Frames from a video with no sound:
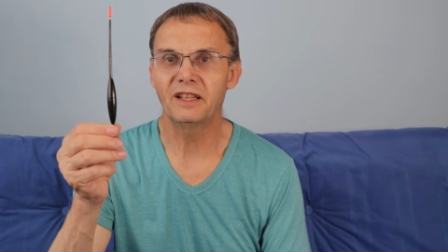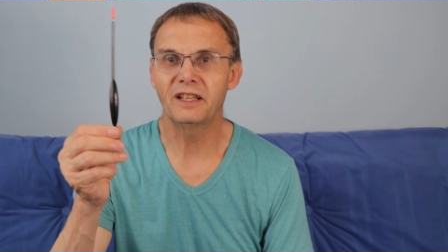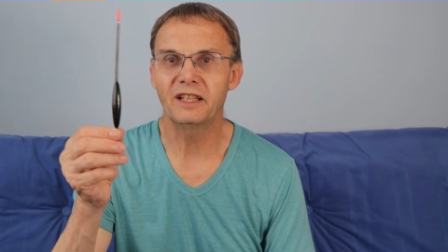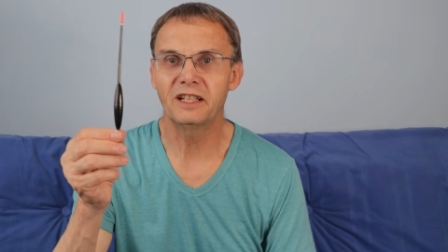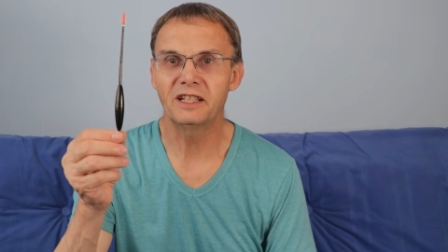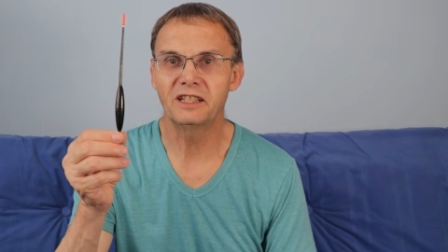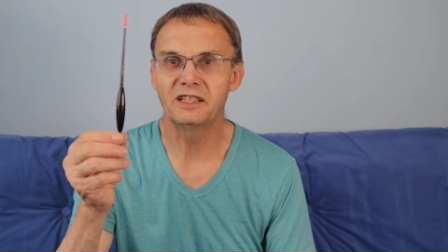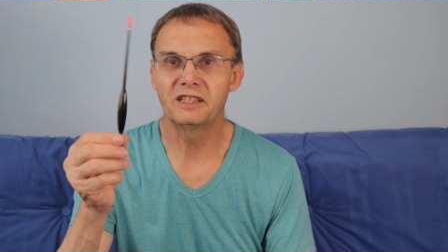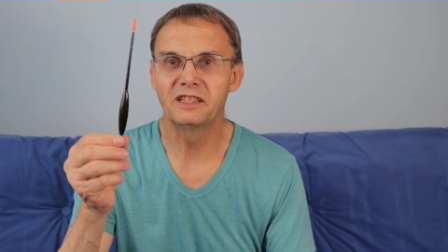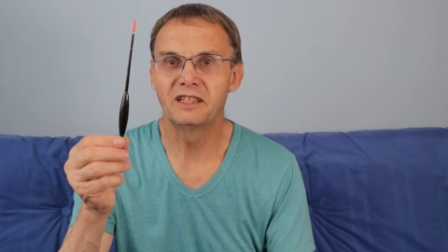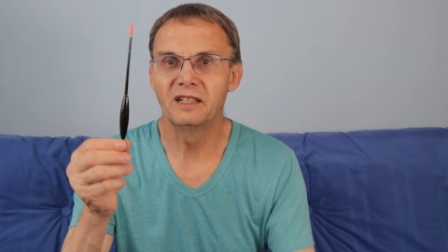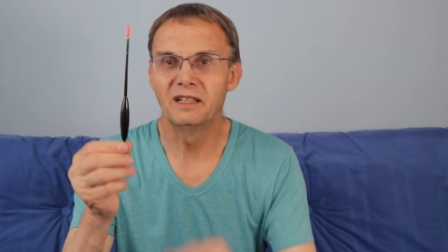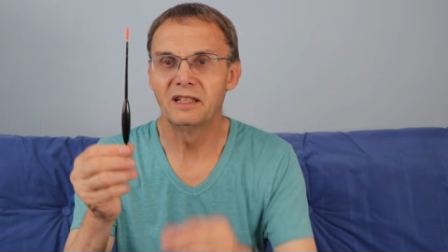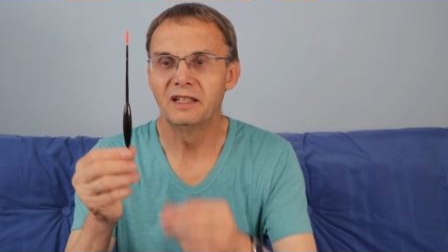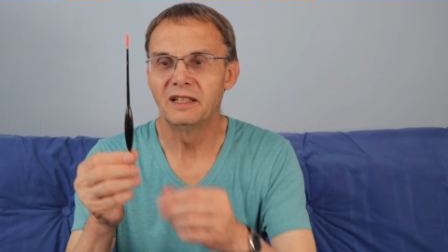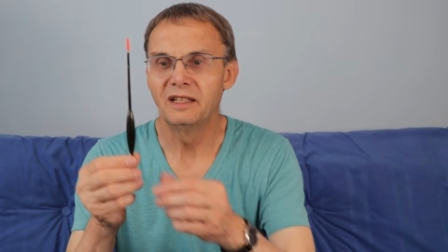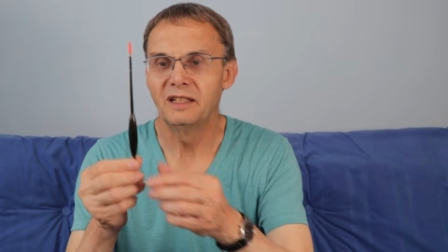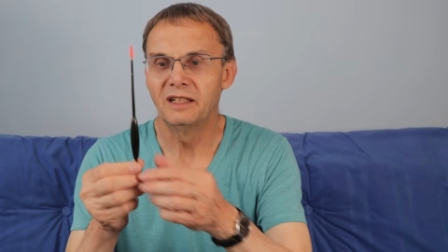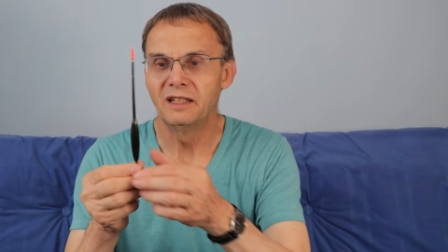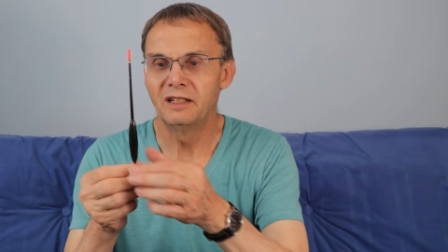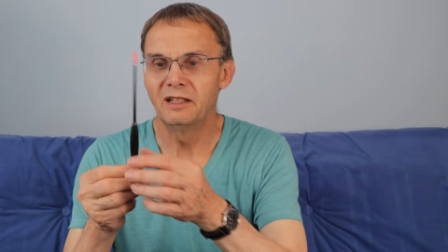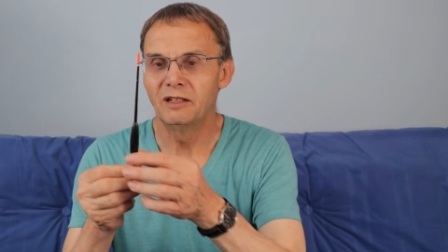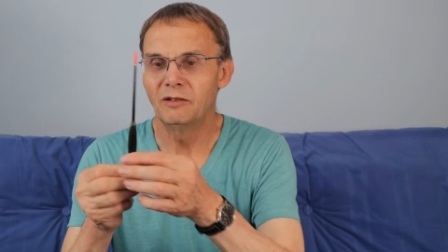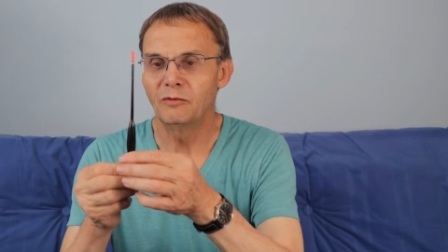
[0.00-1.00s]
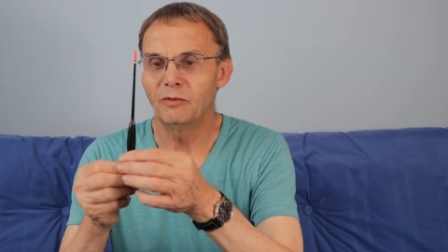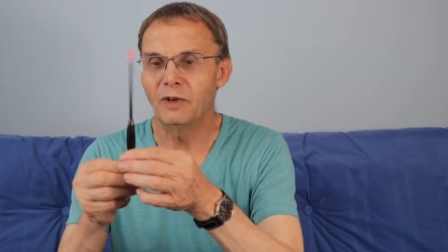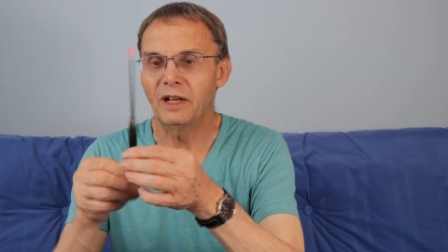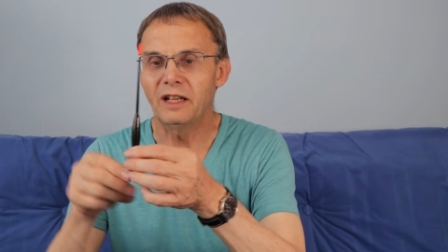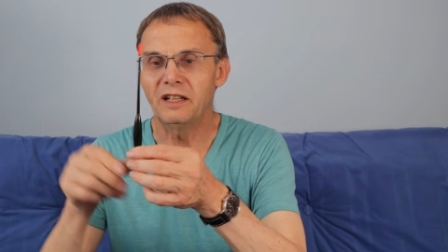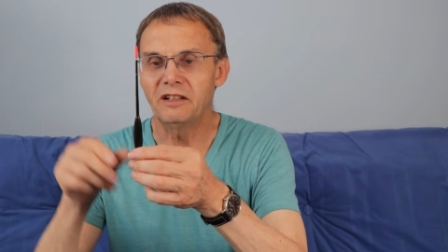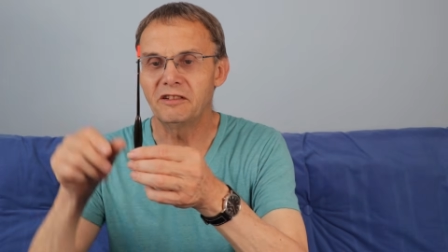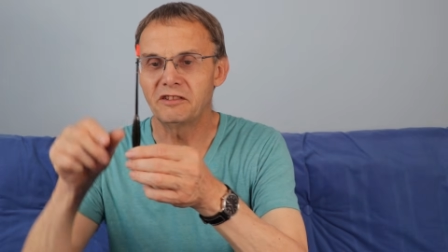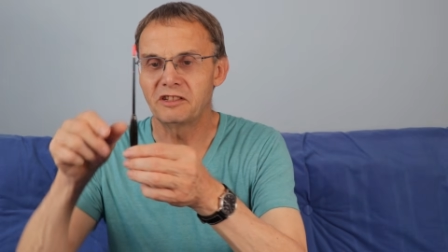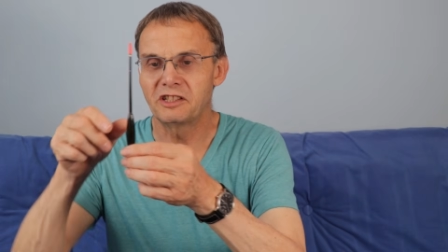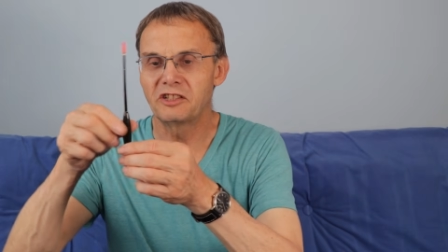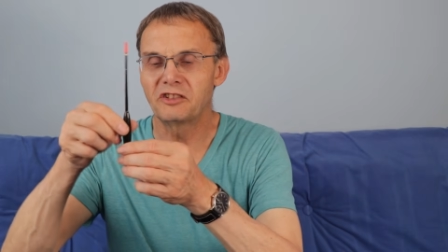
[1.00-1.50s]
this, when
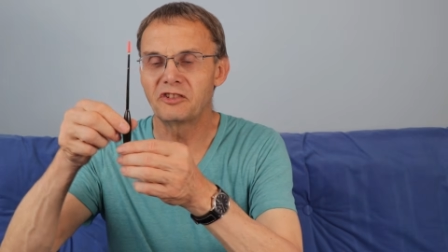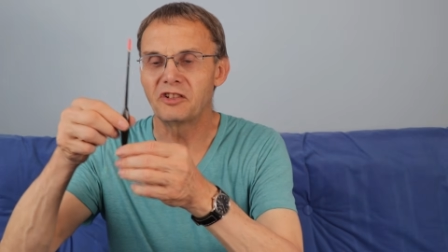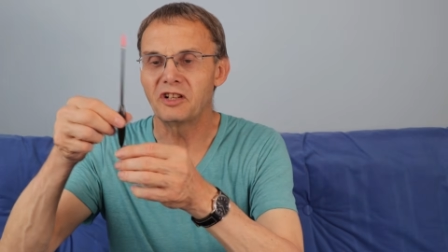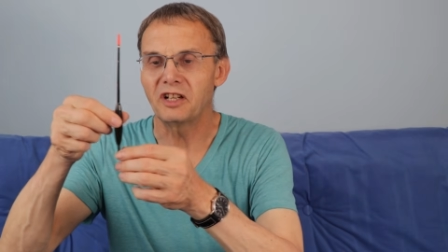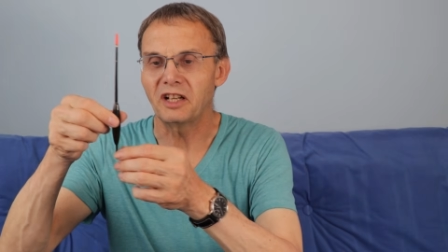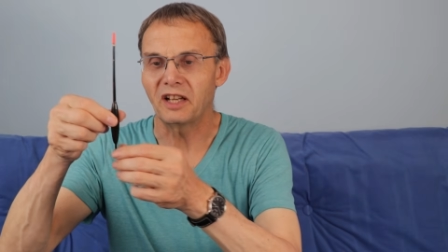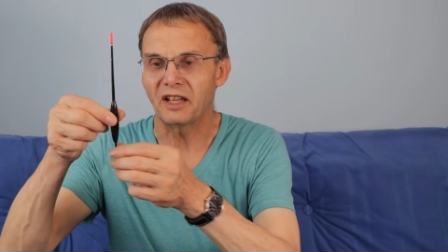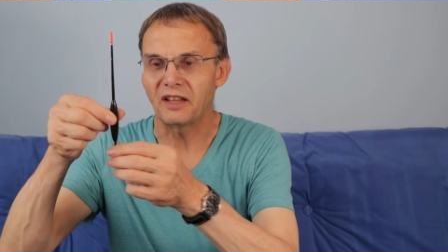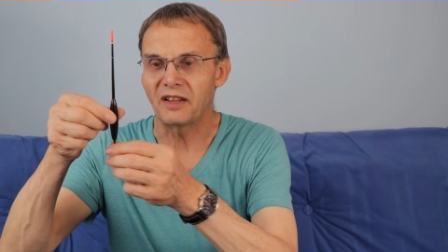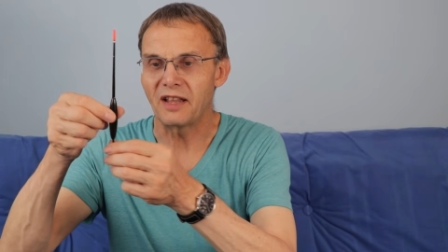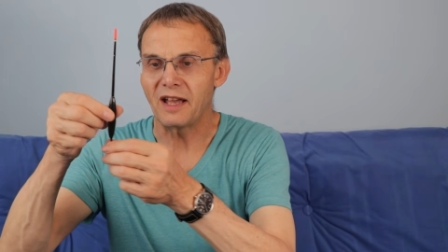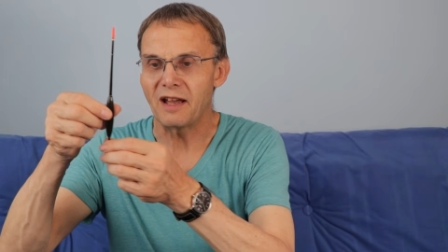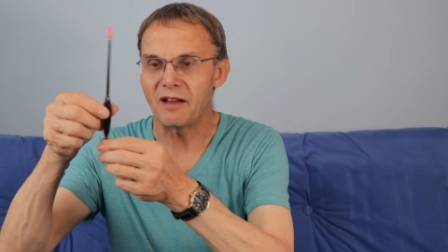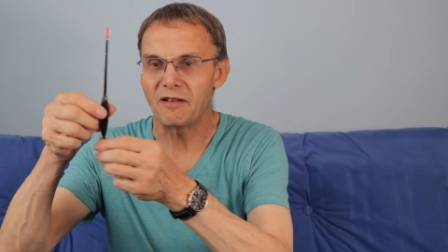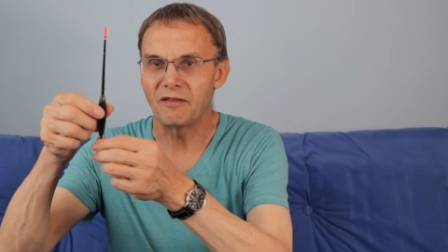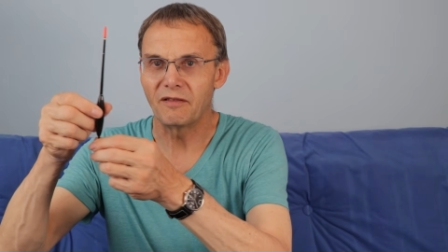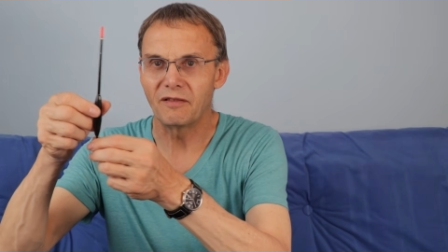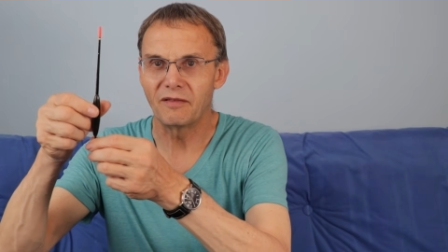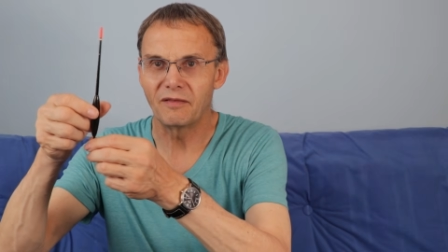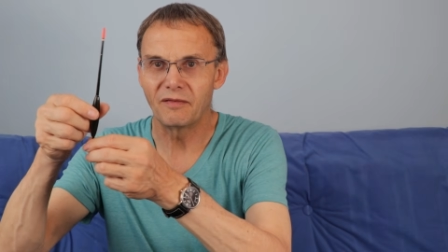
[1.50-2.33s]
you strike that,